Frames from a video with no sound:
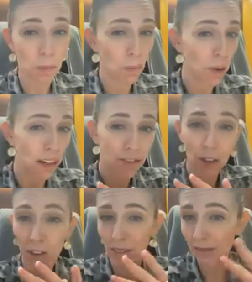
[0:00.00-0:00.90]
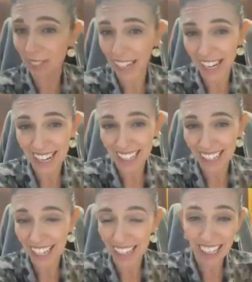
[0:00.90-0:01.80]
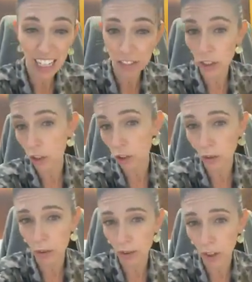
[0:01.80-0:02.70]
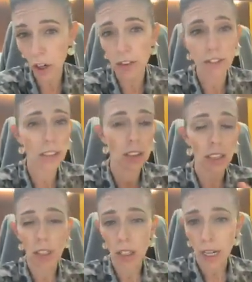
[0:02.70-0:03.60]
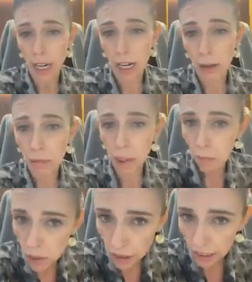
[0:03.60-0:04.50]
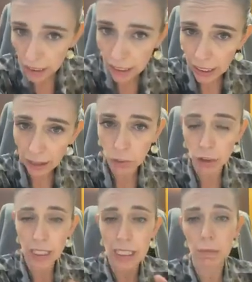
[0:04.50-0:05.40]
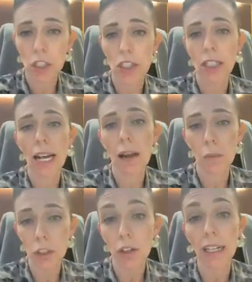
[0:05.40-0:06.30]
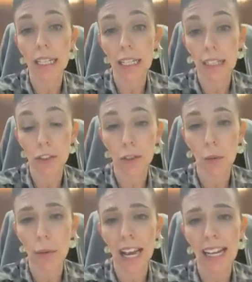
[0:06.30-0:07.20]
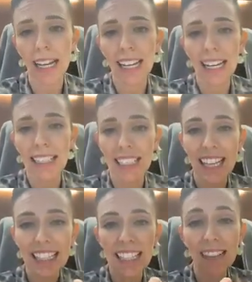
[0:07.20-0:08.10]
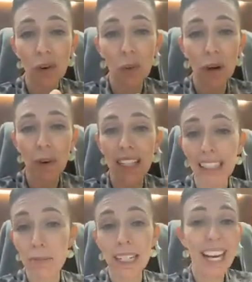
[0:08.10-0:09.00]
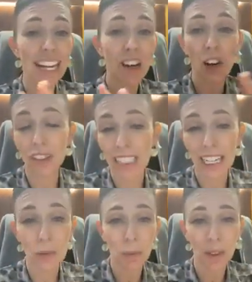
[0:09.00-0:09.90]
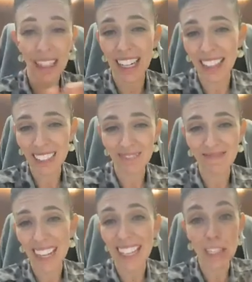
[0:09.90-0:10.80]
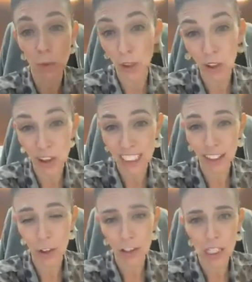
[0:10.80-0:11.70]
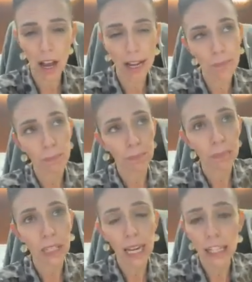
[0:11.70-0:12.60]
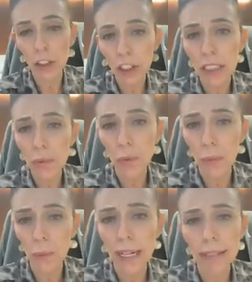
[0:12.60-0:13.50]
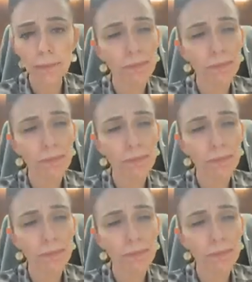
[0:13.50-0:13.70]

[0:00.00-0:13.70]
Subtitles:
we've got a lack of control of COVID, community transmission, and we're trying to get control back. So that's the level where we eliminate our contact with one another, and that's what a lockdown looks like. At alert level 3,